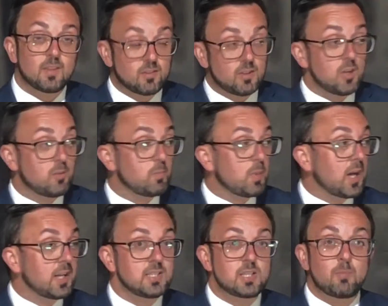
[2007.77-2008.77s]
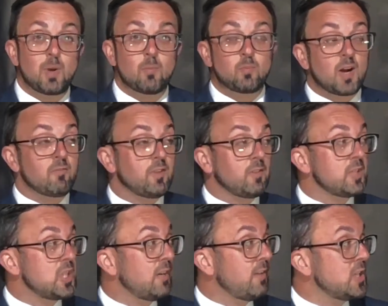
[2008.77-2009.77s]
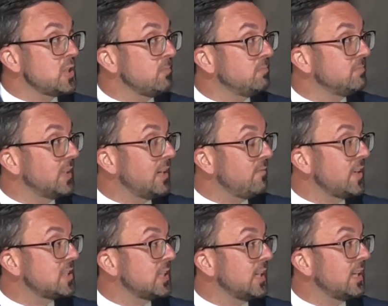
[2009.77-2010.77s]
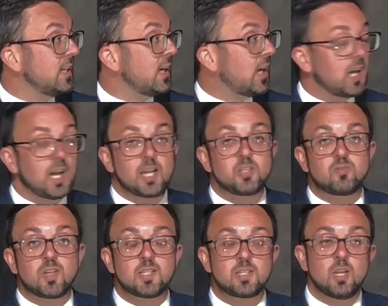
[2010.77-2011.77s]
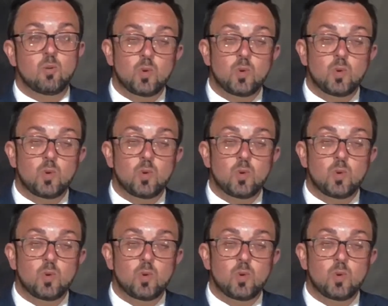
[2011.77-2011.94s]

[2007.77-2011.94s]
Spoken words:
Third part is about brownfield regeneration and investing in our high streets.